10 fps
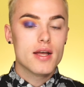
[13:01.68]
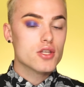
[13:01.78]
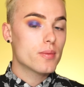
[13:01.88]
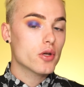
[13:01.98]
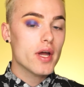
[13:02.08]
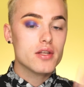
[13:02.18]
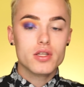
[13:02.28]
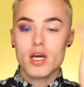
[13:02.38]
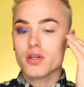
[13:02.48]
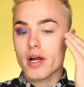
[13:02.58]
So I'm going to go ahead and do
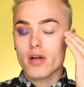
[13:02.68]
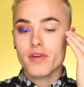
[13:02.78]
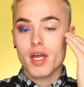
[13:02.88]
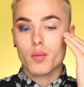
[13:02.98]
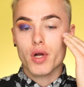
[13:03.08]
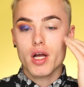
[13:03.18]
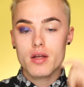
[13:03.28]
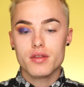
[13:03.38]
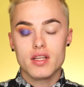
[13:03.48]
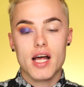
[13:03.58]
the other eye off
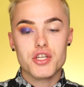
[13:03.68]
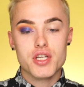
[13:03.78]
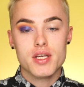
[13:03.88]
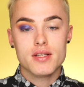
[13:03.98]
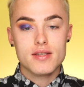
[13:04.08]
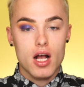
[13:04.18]
camera, the lashes.